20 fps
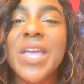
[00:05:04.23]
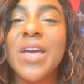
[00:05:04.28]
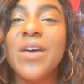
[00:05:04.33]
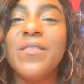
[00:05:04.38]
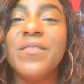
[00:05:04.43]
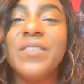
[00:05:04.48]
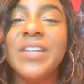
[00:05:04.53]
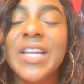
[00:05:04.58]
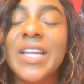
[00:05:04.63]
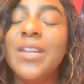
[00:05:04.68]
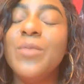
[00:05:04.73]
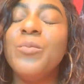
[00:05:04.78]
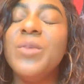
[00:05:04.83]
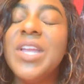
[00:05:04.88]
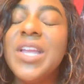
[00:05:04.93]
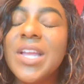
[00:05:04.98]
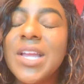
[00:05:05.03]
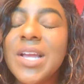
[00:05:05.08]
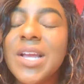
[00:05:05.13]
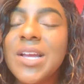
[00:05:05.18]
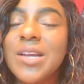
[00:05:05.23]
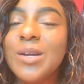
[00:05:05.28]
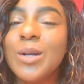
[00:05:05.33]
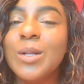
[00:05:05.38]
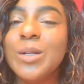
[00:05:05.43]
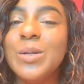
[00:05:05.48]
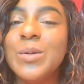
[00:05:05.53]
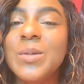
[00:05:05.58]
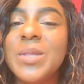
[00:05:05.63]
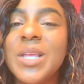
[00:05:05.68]
Gelfling. We can
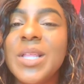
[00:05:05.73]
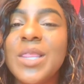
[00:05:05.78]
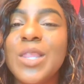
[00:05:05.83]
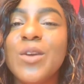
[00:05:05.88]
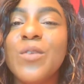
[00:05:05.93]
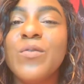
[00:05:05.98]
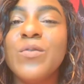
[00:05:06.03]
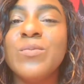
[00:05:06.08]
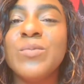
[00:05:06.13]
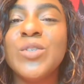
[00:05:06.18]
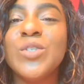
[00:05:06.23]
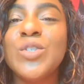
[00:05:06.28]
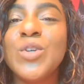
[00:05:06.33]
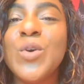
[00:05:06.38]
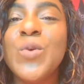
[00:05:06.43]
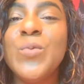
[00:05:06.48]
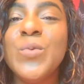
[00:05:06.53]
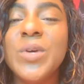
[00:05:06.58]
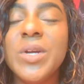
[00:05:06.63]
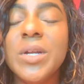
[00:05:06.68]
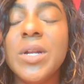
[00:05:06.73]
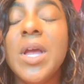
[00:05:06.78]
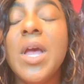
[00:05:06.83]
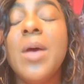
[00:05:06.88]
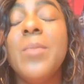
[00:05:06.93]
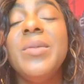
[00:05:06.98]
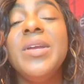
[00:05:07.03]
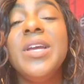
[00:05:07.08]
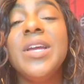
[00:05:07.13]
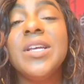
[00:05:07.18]
conclude that they're from Stonewood
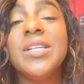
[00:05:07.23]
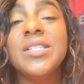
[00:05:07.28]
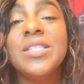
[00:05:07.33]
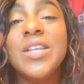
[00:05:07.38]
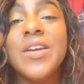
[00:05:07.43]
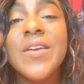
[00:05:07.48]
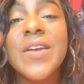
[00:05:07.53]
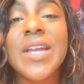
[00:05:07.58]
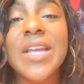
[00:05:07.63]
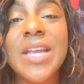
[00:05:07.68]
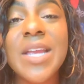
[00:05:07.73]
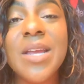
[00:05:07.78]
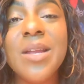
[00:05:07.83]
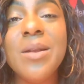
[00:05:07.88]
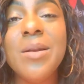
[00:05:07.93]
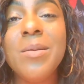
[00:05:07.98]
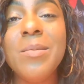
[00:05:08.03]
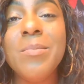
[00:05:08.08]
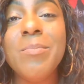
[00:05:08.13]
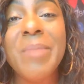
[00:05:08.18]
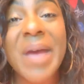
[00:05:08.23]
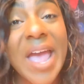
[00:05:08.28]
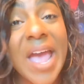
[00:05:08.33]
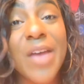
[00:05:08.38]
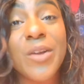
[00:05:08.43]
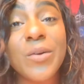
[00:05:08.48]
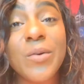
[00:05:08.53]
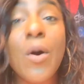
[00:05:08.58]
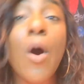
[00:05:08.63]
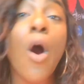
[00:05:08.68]
because they're in
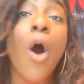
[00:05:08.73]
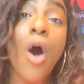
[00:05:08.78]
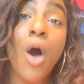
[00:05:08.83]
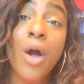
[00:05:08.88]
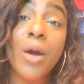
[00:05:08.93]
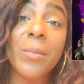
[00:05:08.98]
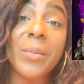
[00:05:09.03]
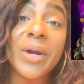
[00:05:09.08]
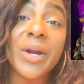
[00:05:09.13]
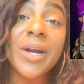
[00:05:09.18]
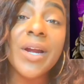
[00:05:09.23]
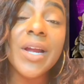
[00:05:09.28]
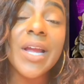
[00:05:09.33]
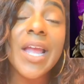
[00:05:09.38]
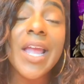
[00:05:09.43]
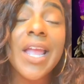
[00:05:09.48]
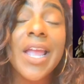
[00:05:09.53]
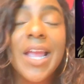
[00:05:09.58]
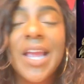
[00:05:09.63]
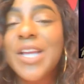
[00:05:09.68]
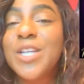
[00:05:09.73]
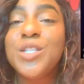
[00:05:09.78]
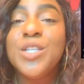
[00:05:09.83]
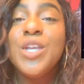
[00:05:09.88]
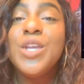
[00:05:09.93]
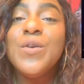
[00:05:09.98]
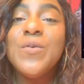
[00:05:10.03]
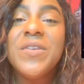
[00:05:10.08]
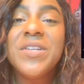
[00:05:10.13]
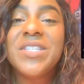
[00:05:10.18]
battle armor, as
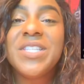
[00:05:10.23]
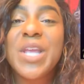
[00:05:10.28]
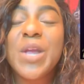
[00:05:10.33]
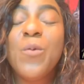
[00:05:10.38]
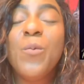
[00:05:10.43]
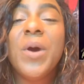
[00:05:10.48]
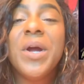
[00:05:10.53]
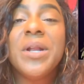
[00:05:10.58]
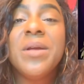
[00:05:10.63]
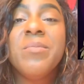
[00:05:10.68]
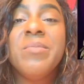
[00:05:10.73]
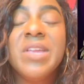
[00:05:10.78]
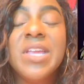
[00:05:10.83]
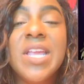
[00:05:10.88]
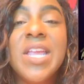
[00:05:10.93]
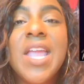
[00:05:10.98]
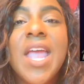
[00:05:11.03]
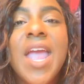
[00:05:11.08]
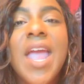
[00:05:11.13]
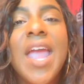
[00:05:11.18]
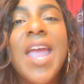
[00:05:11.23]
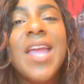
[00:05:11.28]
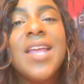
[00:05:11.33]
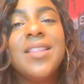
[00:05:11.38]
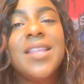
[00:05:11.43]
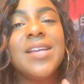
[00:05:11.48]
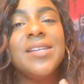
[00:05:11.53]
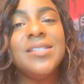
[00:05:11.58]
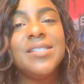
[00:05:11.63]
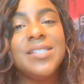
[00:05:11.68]
cute as they want to be.
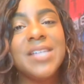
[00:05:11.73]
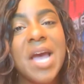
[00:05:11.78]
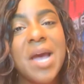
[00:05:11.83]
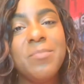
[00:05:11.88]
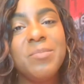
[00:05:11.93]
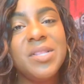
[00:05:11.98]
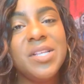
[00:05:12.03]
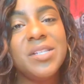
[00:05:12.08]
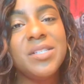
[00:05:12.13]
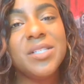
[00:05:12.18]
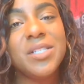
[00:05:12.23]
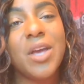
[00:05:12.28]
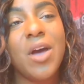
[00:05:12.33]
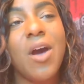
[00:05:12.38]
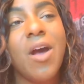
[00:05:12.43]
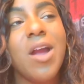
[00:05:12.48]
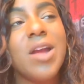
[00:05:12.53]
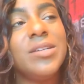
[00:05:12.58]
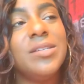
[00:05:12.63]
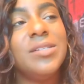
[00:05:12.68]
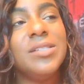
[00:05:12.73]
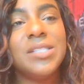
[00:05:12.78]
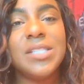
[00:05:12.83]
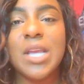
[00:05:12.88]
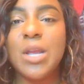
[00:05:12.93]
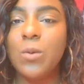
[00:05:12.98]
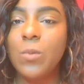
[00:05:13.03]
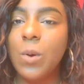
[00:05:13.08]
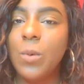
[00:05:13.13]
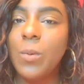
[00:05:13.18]
And they stop this cart and
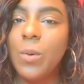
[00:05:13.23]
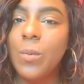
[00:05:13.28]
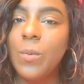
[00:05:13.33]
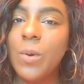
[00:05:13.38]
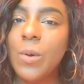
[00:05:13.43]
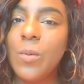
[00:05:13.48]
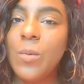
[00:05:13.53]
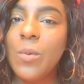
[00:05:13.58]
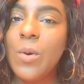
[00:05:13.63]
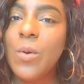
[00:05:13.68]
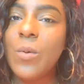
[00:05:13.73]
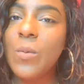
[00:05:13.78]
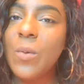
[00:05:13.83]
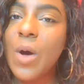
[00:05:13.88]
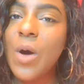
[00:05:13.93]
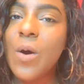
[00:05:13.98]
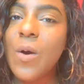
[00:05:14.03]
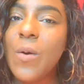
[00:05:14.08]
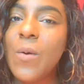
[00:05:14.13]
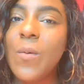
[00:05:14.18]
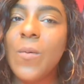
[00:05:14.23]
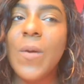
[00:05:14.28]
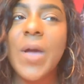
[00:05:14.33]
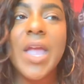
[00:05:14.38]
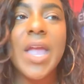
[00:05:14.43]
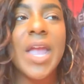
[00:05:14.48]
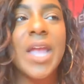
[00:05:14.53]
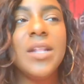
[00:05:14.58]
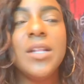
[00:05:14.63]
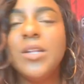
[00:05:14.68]
say, whoa, whoa, whoa, whoa, whoa.
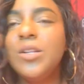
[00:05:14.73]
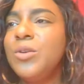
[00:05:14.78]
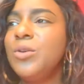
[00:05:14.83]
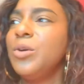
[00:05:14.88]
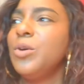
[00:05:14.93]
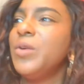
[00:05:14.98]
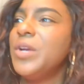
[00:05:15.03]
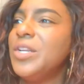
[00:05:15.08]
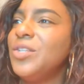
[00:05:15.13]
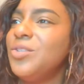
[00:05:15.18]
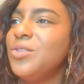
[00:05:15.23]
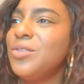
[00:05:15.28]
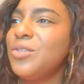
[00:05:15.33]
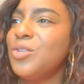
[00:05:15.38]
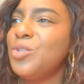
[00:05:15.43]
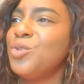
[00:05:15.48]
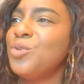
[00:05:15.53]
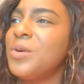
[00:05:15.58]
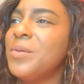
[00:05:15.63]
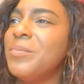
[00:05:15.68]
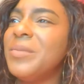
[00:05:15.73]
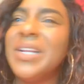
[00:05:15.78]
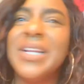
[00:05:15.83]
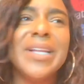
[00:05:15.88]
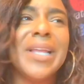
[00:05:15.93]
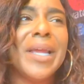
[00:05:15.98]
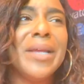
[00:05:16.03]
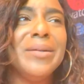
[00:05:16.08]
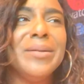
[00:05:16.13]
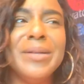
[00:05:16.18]
And the little creatures are trembling
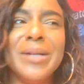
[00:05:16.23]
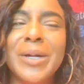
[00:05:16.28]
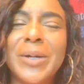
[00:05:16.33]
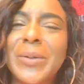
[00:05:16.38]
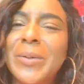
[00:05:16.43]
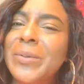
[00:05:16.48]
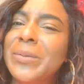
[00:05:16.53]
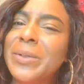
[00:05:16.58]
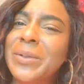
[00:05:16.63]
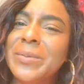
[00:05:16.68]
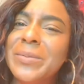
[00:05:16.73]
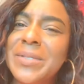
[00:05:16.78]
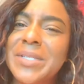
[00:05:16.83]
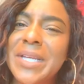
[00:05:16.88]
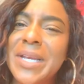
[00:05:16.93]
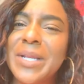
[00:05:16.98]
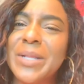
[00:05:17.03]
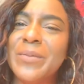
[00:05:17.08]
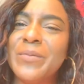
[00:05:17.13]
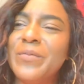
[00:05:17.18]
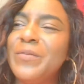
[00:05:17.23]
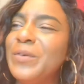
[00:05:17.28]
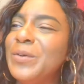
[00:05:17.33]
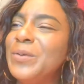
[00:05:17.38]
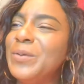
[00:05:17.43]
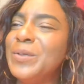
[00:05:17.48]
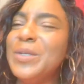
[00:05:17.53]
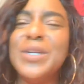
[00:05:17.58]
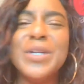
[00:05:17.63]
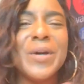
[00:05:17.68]
like, no, don't don't take the
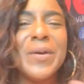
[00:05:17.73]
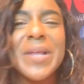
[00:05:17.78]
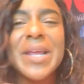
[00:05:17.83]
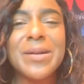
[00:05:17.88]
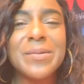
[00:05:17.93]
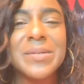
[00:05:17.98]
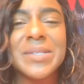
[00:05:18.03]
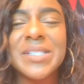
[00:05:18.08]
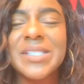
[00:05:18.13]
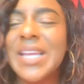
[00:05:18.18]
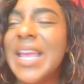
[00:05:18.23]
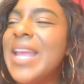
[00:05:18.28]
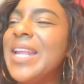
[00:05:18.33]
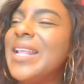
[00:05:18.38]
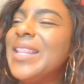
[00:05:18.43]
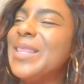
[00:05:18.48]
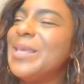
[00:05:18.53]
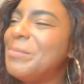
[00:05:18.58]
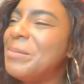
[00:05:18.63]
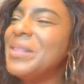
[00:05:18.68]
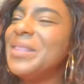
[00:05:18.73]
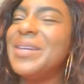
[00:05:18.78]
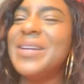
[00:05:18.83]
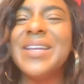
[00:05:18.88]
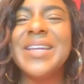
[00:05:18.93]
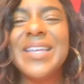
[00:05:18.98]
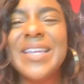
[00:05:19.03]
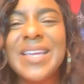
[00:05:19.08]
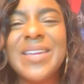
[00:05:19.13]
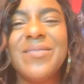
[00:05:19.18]
food. You know, they don't say anything, but they're
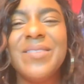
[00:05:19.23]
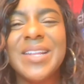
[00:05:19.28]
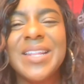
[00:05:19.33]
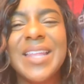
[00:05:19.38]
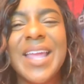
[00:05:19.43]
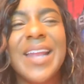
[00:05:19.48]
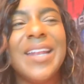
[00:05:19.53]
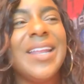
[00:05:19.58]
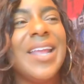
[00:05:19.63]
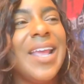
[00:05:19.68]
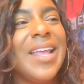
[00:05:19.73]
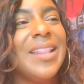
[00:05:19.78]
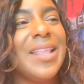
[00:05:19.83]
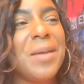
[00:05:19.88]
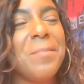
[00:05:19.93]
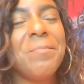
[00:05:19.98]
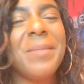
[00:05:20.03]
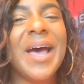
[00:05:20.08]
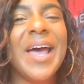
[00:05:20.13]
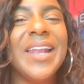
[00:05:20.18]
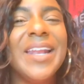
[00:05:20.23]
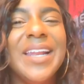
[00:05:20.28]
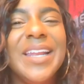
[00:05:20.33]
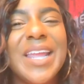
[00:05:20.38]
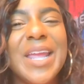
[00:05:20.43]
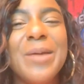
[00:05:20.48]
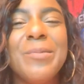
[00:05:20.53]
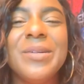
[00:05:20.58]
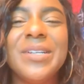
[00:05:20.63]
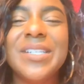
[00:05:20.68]
giving that, that body
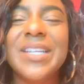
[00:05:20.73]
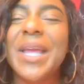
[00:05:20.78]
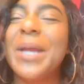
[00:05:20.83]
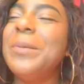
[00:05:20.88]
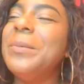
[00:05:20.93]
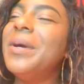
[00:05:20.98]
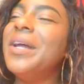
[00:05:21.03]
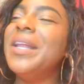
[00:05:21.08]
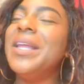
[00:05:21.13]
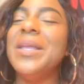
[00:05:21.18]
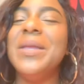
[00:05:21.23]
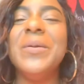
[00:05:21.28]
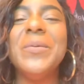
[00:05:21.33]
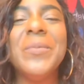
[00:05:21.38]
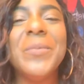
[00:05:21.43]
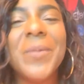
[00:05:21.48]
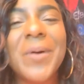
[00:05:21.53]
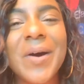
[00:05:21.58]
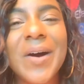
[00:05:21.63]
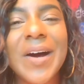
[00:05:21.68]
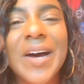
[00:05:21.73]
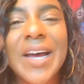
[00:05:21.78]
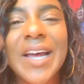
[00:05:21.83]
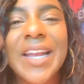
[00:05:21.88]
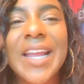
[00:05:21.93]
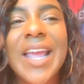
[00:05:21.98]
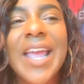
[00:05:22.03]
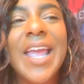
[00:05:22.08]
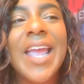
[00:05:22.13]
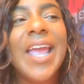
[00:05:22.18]
language like, what do you want?